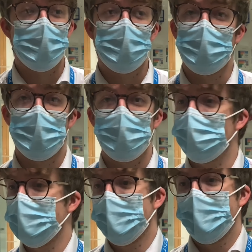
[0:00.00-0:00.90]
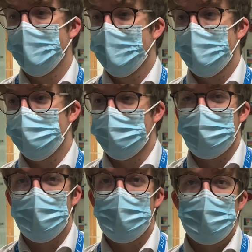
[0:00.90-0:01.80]
you. What
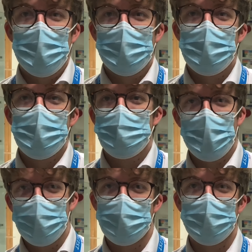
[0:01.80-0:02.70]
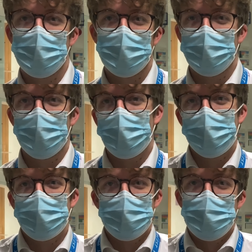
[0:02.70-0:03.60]
do we do about this patient can no
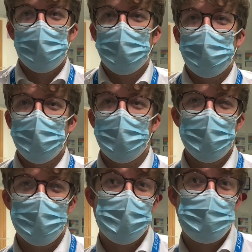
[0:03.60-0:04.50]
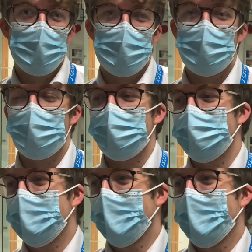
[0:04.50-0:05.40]
longer swallow and they need this medicine? And
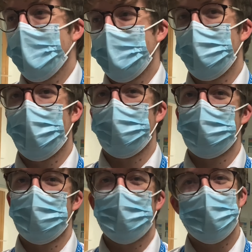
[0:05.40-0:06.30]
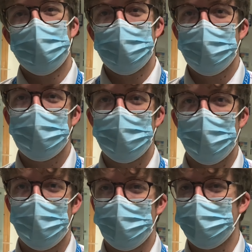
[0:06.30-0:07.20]
you have to
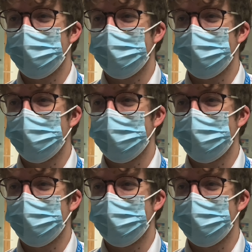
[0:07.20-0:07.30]
kind of